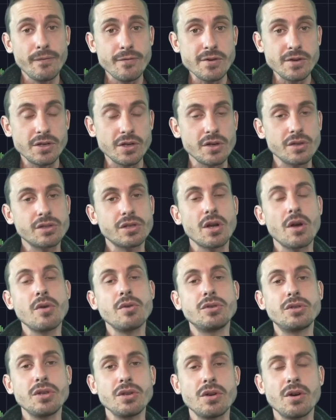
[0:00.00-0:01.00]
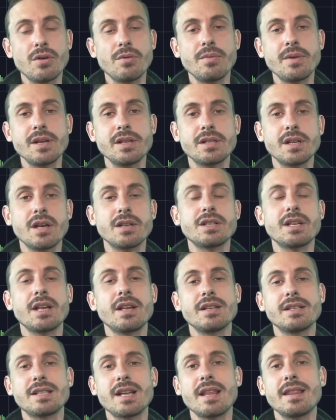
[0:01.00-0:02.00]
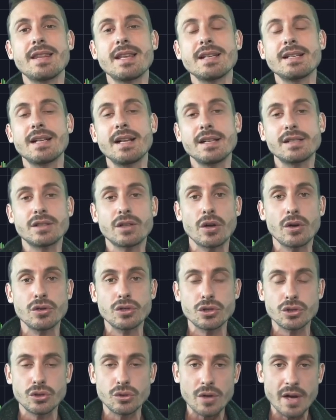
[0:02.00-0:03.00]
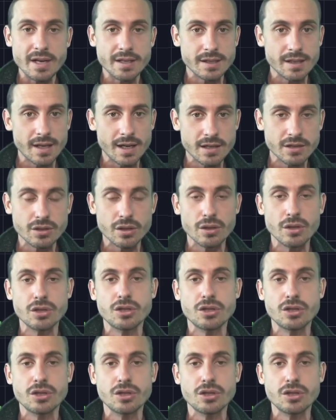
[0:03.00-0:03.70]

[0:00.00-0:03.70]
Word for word: you do so, do your own research. And said this, let's go straight into the